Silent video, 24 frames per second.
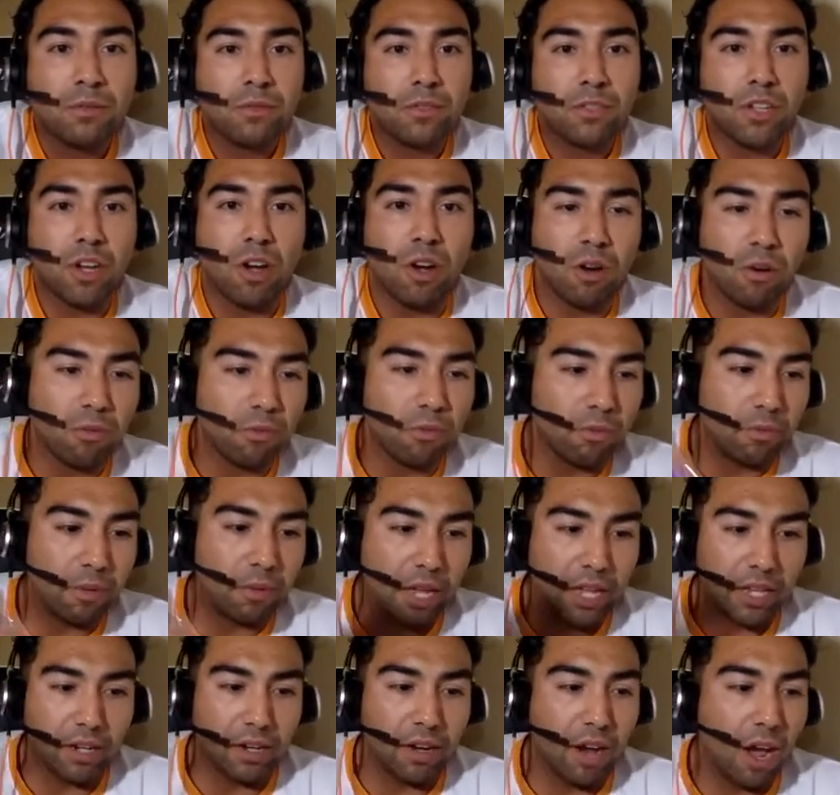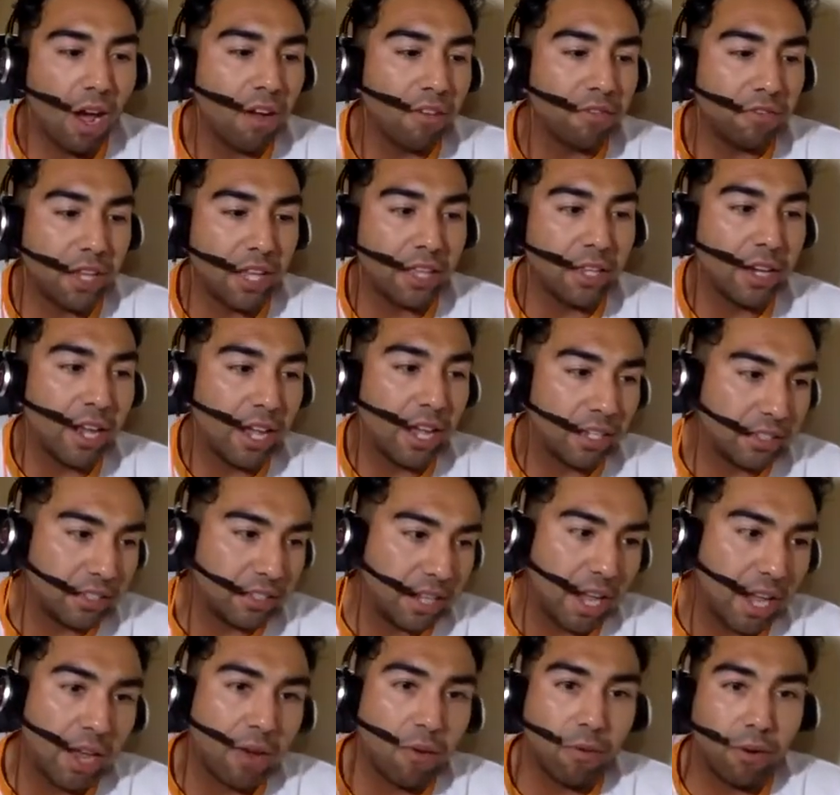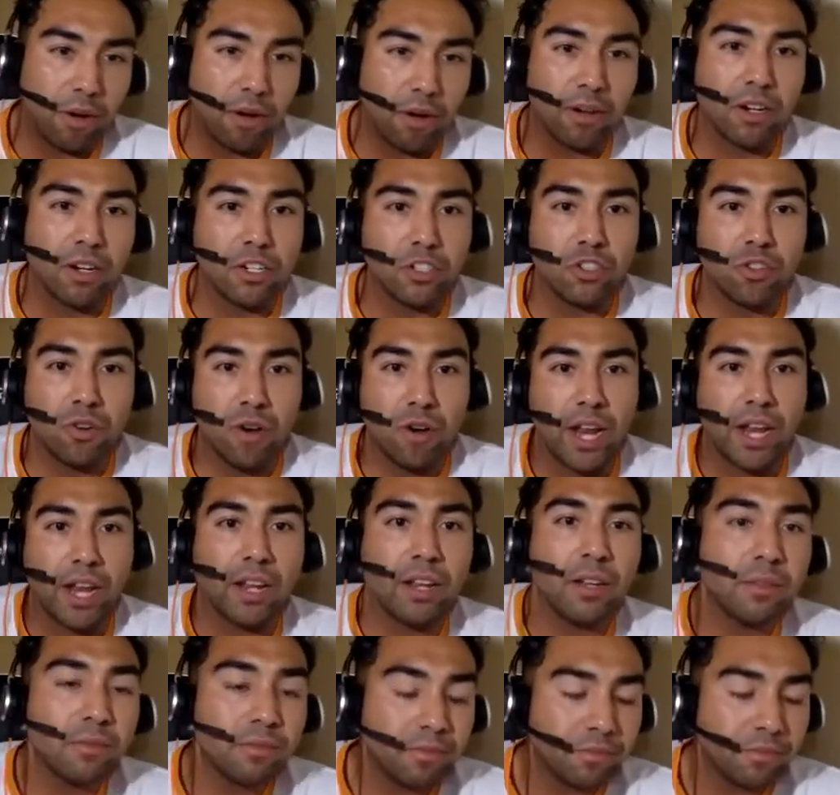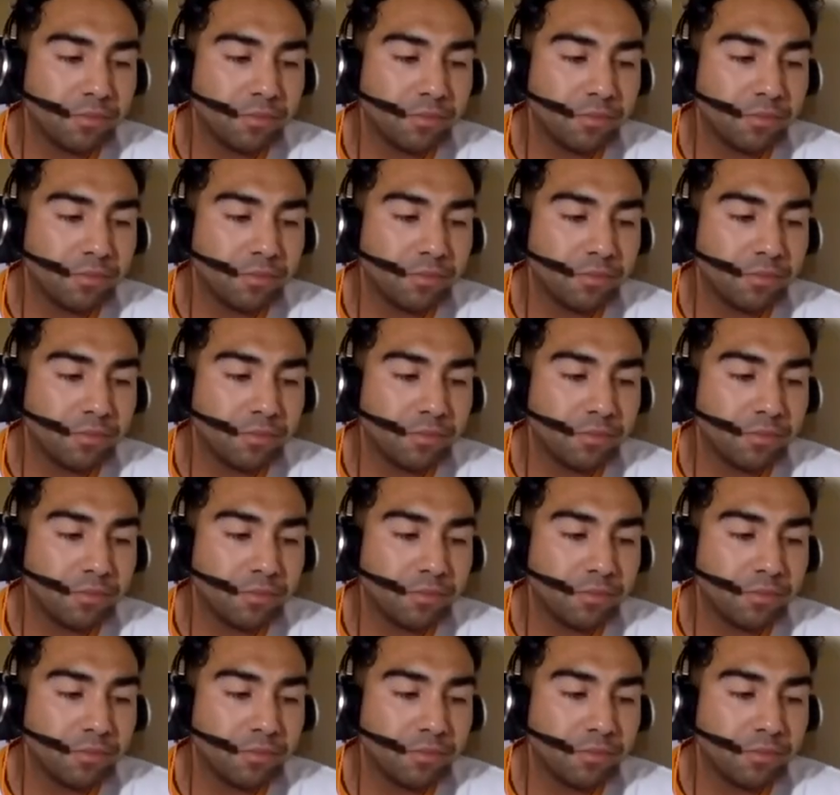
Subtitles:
So we had an off day the next day. We were going to drink